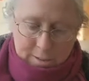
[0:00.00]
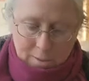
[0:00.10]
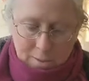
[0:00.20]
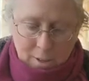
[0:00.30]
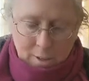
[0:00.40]

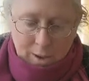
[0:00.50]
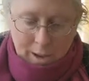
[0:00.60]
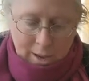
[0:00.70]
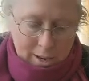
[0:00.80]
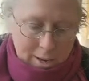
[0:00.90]
So I'm gonna go
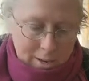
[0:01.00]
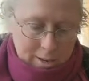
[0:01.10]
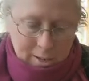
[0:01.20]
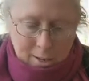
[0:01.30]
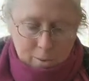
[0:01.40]
ahead
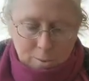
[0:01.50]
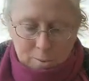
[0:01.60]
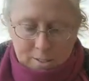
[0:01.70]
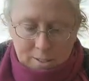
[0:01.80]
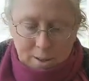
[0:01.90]
and
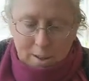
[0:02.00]
use